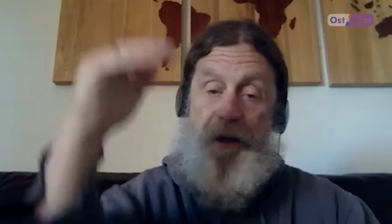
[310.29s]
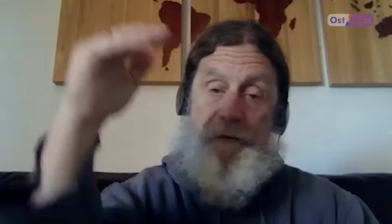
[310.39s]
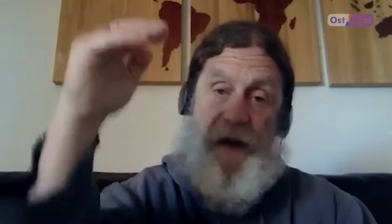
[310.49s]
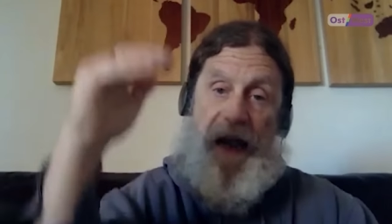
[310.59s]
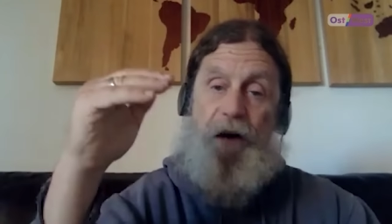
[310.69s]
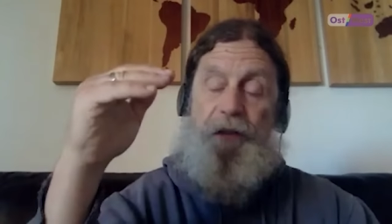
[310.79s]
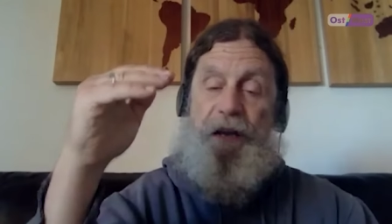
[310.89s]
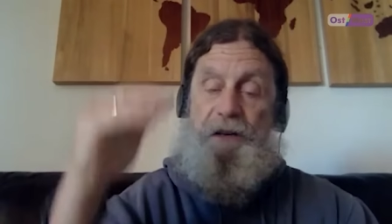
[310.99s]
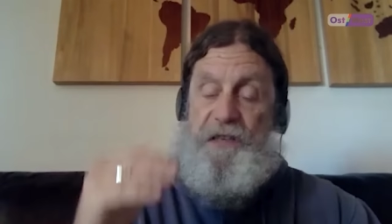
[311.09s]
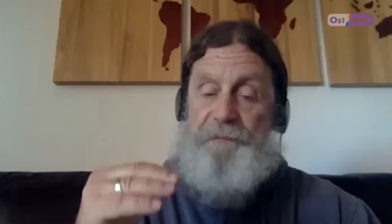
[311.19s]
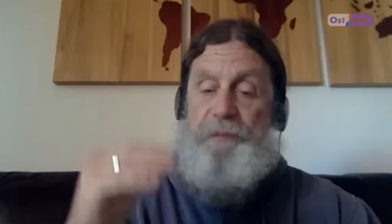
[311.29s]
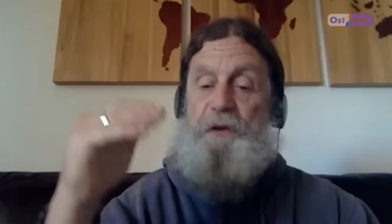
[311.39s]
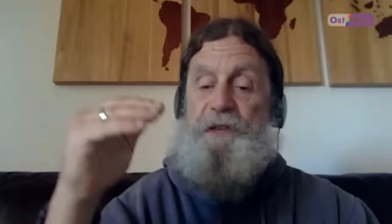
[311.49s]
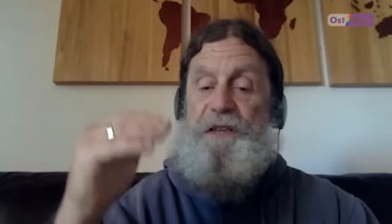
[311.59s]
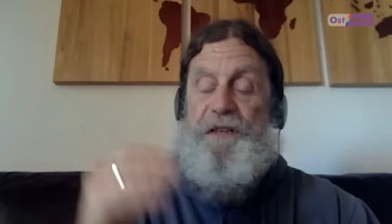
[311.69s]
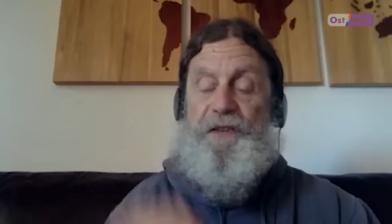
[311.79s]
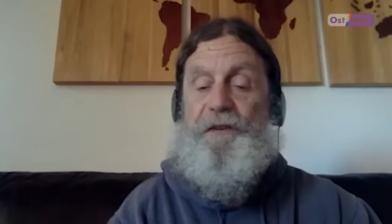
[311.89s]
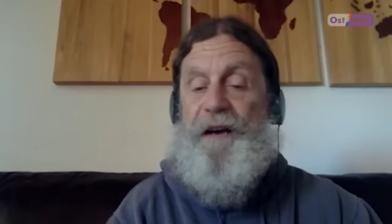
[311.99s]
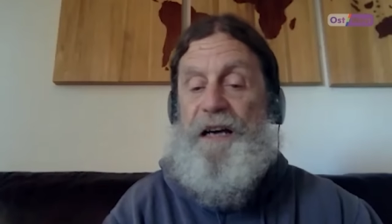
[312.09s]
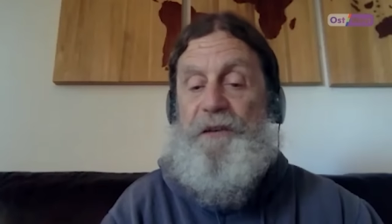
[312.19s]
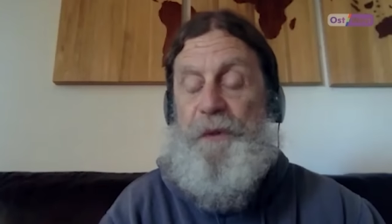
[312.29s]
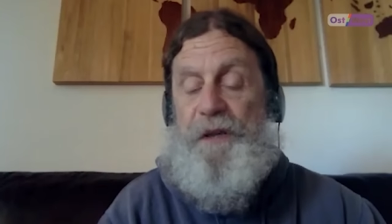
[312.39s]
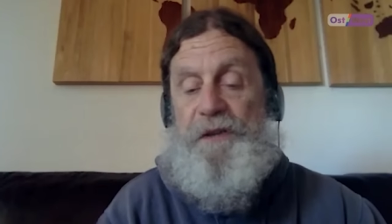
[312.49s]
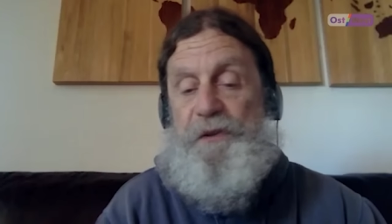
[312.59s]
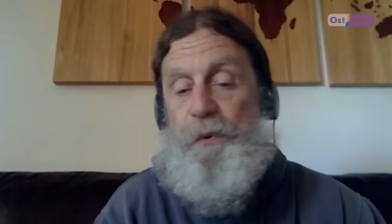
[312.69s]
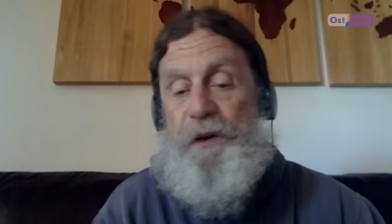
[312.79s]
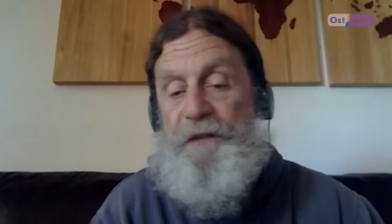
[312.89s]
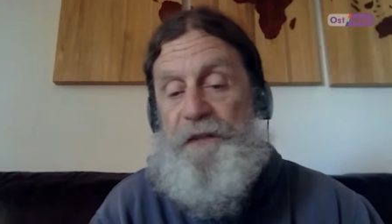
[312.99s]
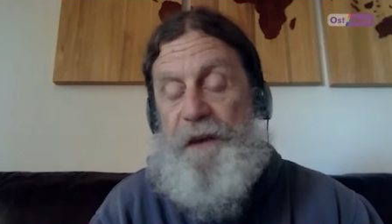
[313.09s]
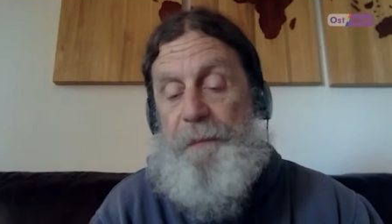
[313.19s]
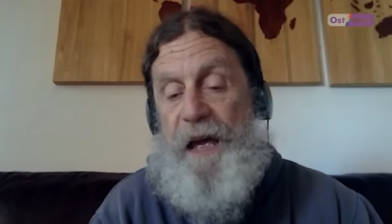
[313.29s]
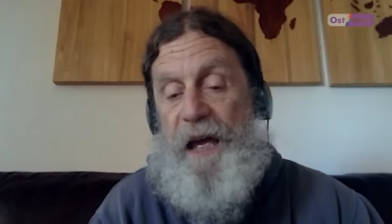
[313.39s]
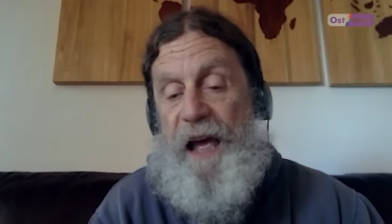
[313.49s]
for how they are supposed to interact with each one of them.